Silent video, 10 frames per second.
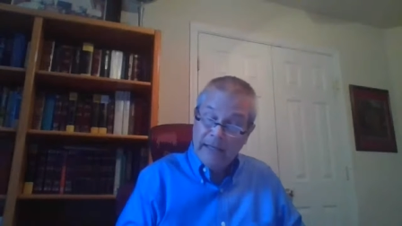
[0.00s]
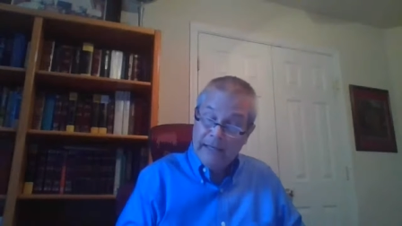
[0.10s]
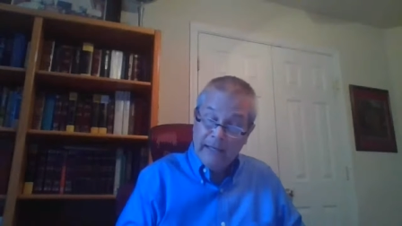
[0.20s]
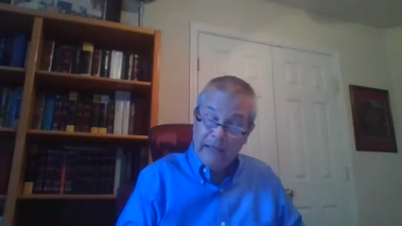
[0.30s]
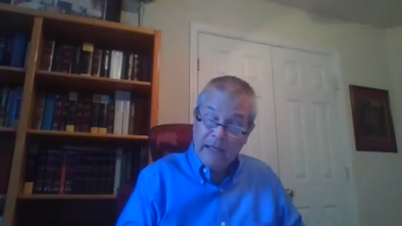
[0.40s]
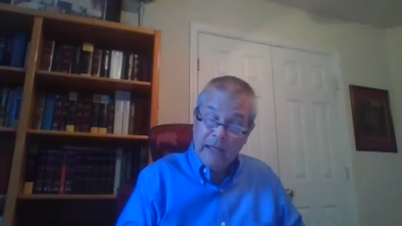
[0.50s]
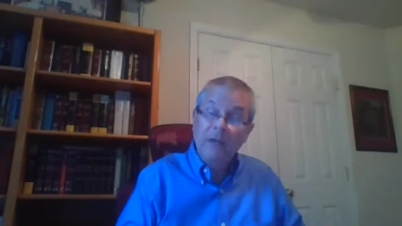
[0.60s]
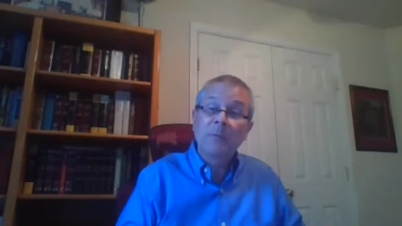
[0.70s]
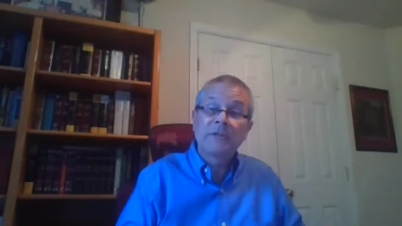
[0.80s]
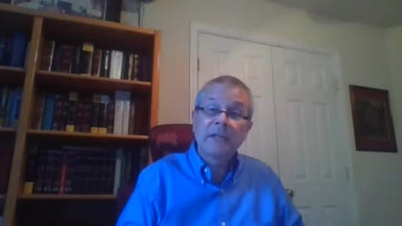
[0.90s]
And the
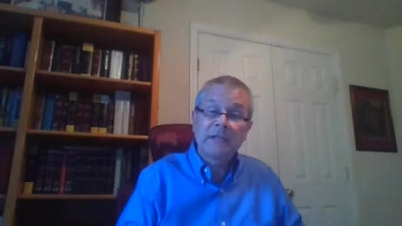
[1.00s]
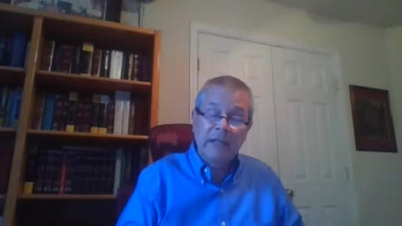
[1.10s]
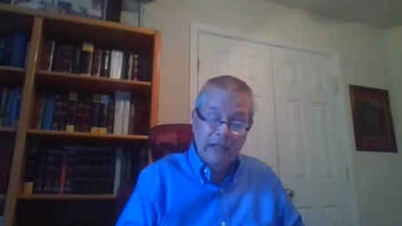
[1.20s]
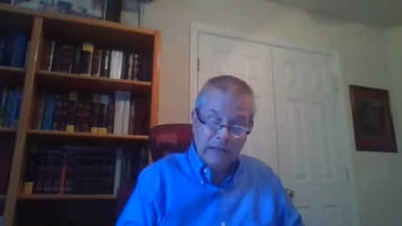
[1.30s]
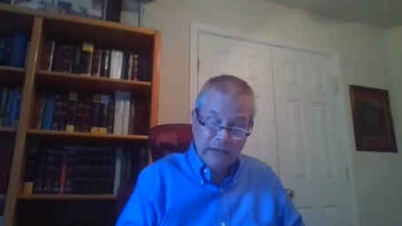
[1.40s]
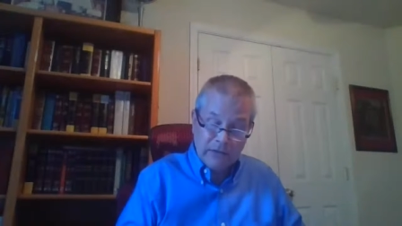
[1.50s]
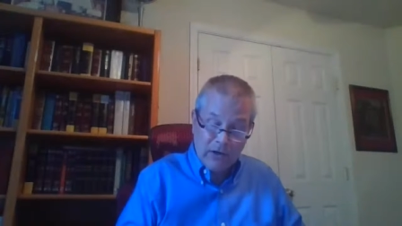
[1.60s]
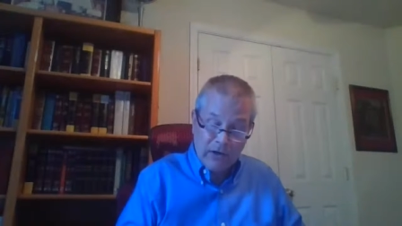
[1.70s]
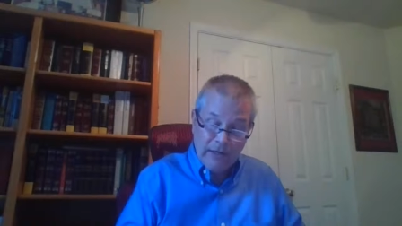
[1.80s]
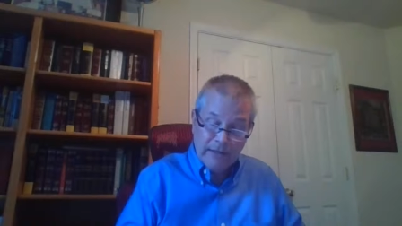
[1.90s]
king was exceedingly
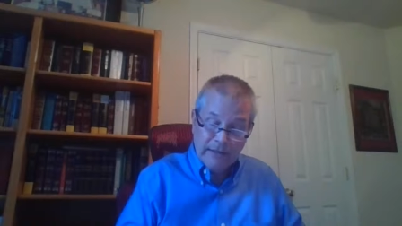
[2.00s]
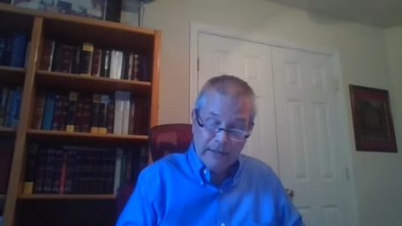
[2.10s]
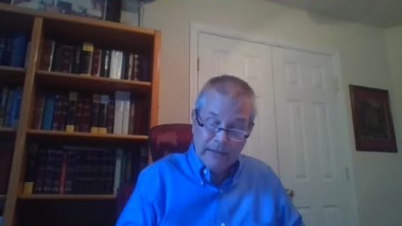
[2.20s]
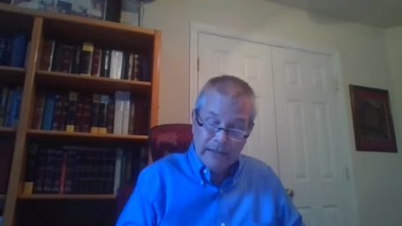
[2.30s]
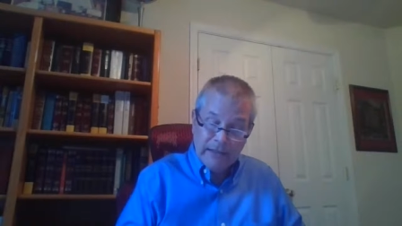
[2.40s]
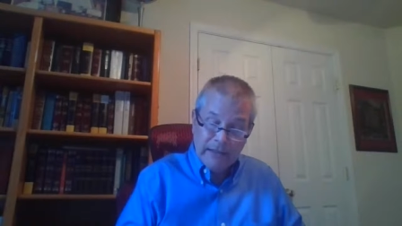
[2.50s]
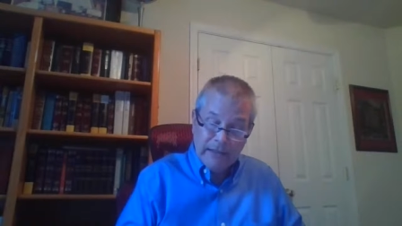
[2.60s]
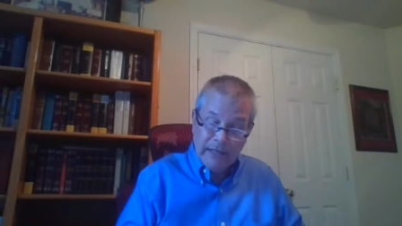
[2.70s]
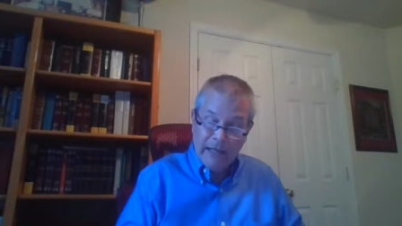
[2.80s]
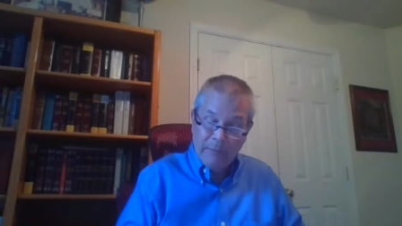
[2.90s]
sorry.
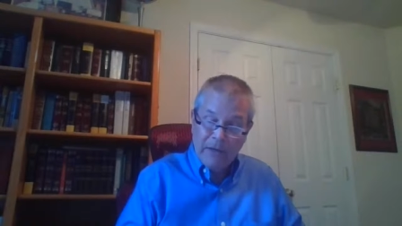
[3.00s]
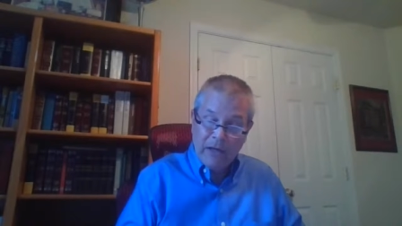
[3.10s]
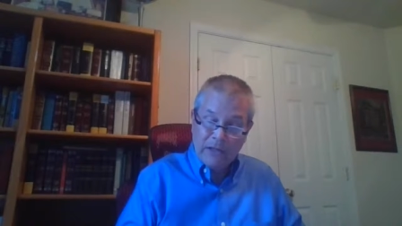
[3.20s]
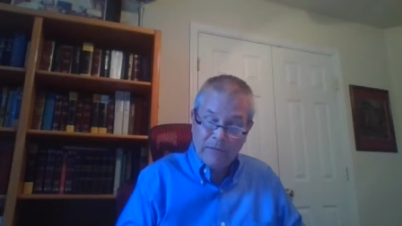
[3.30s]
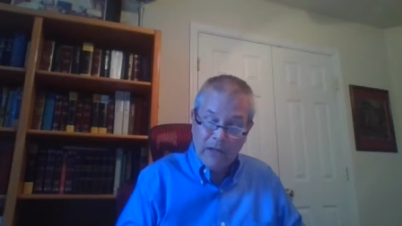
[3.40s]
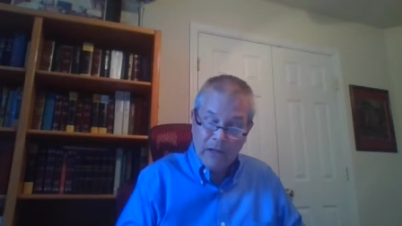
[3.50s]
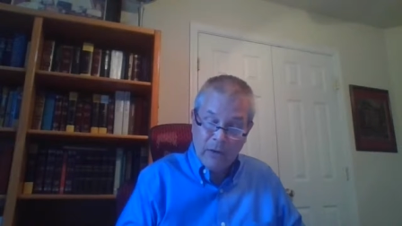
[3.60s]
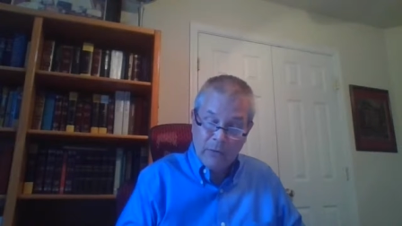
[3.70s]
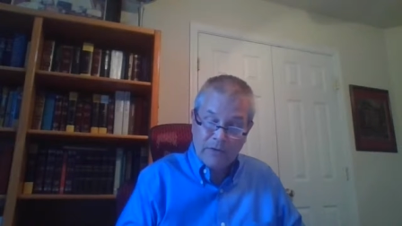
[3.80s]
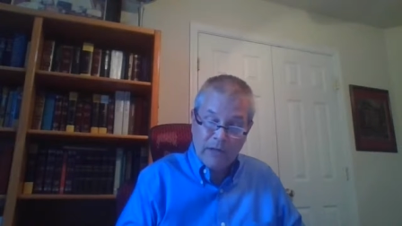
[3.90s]
Yet because of the
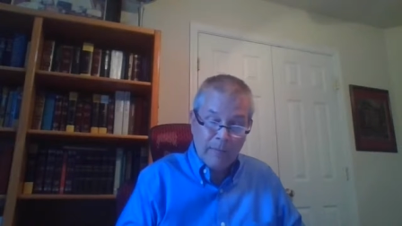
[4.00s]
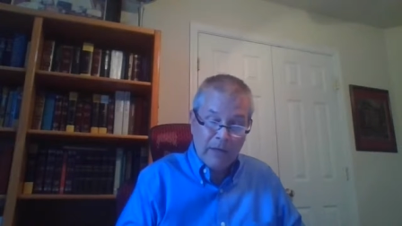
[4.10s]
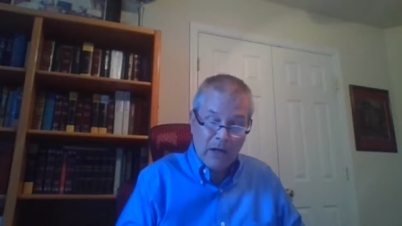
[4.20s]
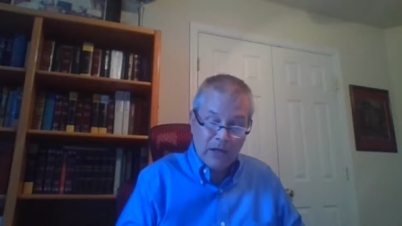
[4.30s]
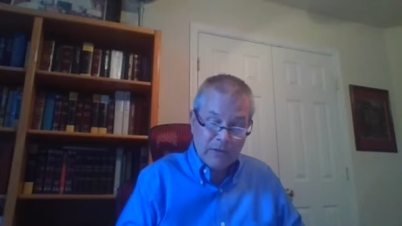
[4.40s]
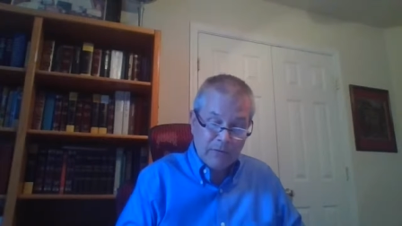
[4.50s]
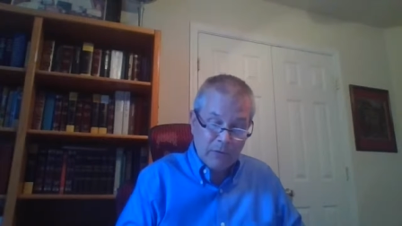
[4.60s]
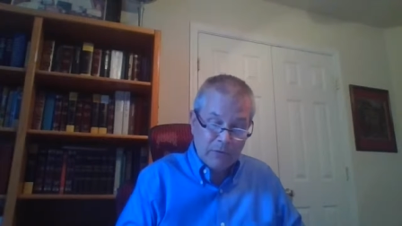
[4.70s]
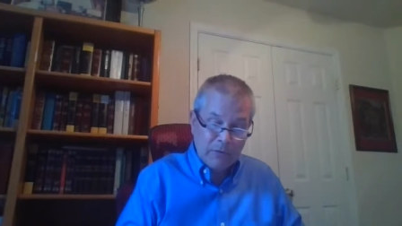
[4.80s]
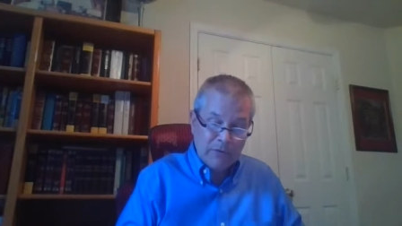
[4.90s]
oaths and because of
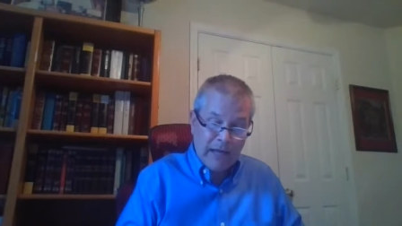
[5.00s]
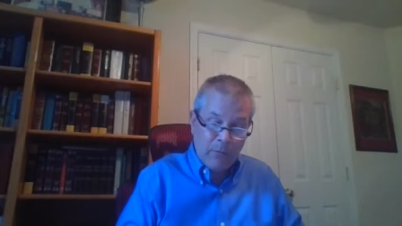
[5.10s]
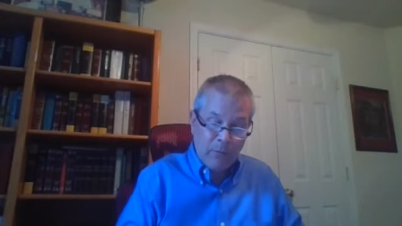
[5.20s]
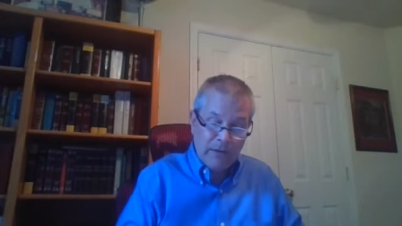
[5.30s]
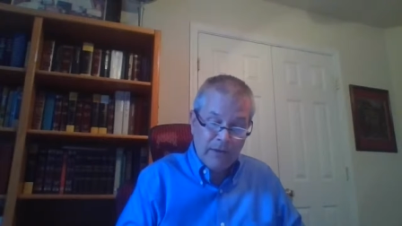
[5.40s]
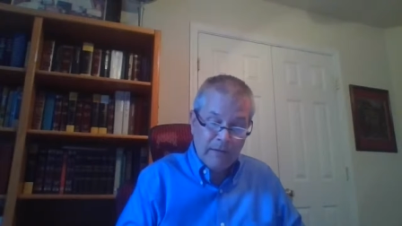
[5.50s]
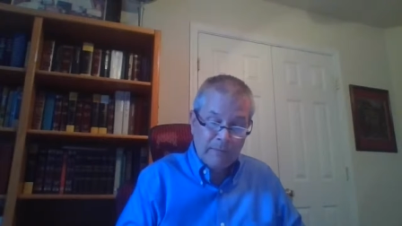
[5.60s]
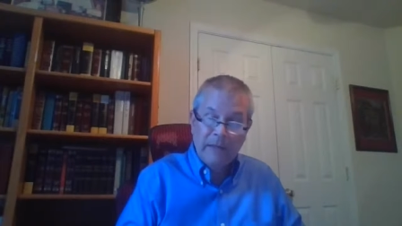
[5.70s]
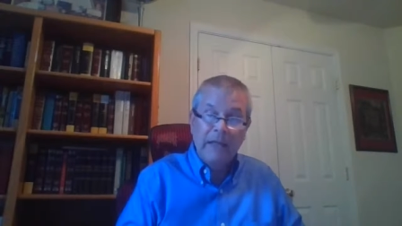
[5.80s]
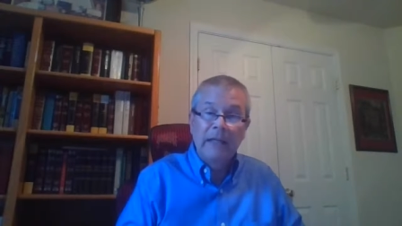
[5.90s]
those who sat with
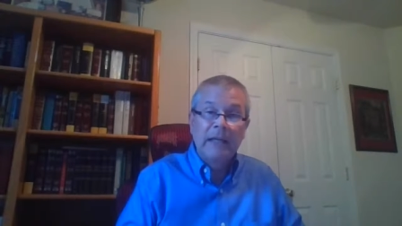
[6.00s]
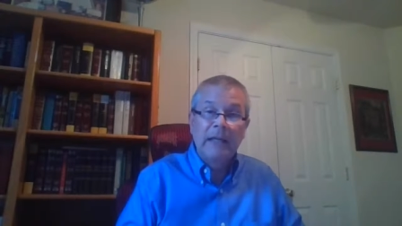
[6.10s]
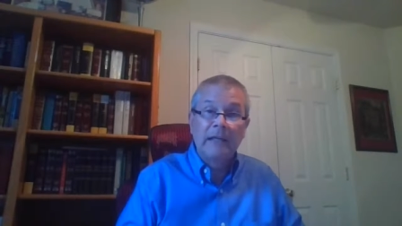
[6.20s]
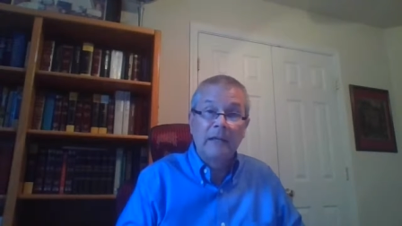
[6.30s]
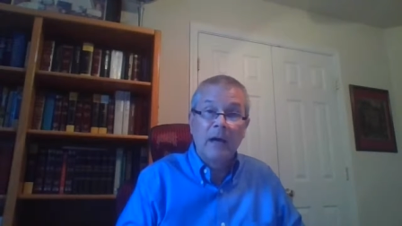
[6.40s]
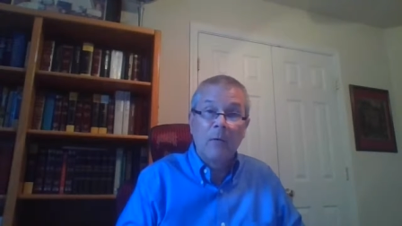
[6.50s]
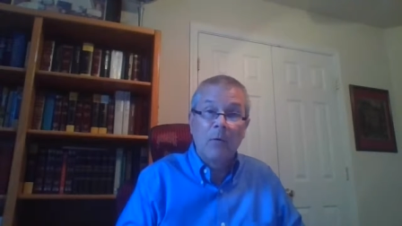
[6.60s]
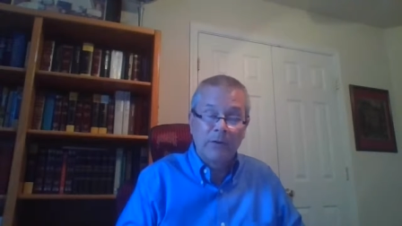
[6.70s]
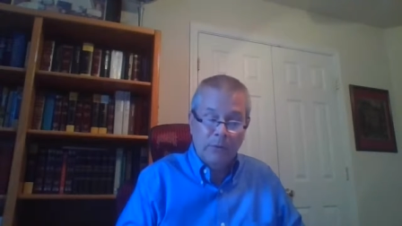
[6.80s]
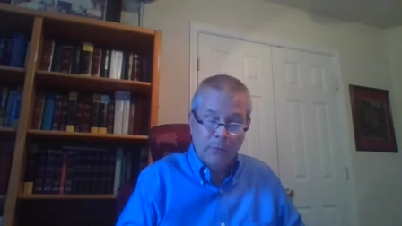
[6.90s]
him, he did not
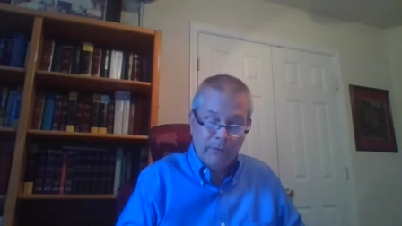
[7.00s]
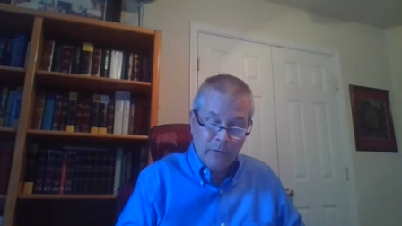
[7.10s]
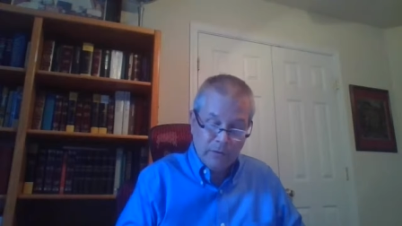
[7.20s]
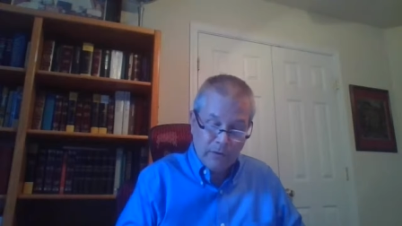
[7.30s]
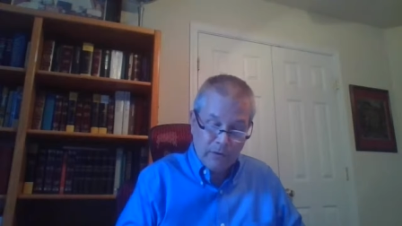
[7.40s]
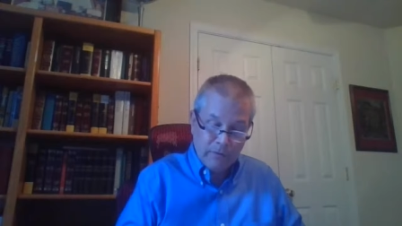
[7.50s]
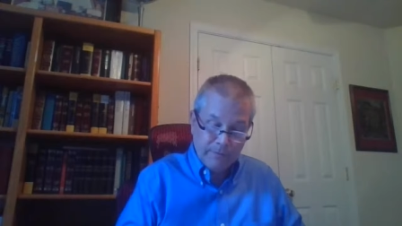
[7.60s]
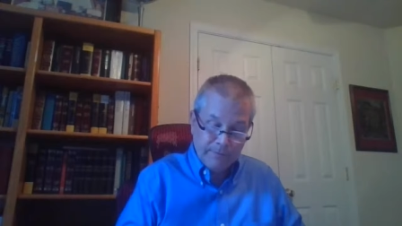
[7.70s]
want to refuse her.